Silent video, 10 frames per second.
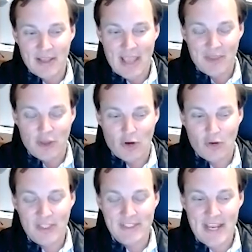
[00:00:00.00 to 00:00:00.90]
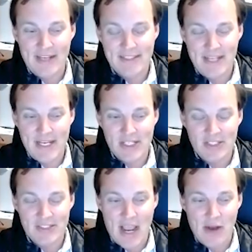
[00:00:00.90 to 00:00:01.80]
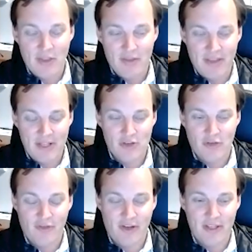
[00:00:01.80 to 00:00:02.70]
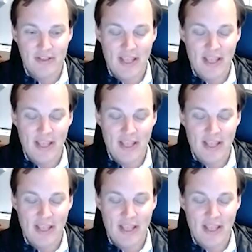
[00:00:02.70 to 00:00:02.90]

at the early tech stages out of the venture fund,